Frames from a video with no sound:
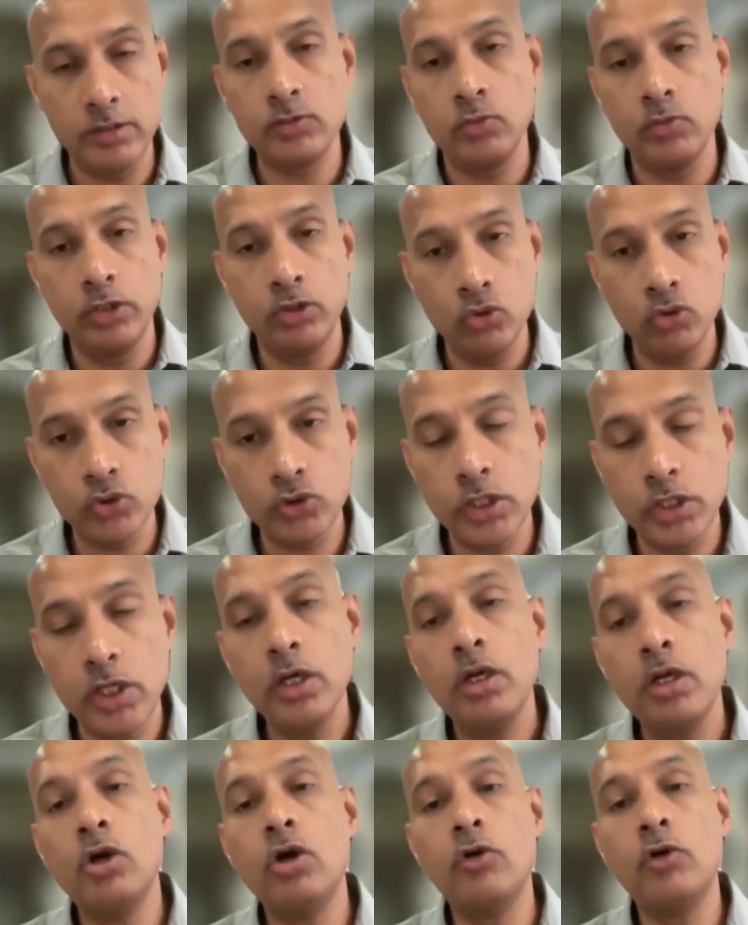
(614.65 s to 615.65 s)
We use
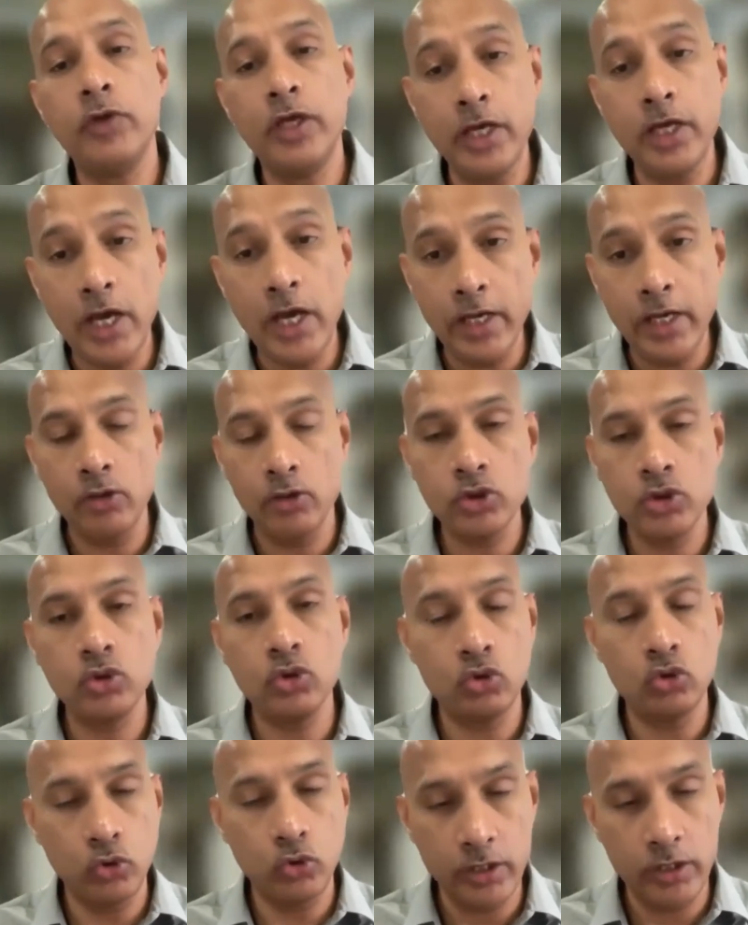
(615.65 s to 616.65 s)
a lot of AI also
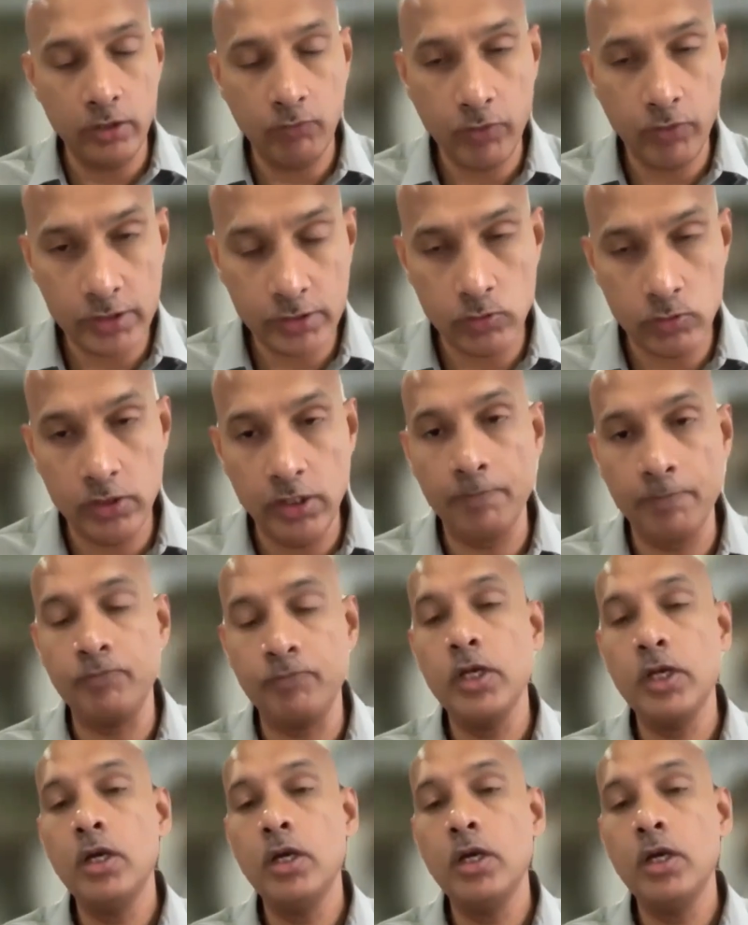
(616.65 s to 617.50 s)
to interface with them.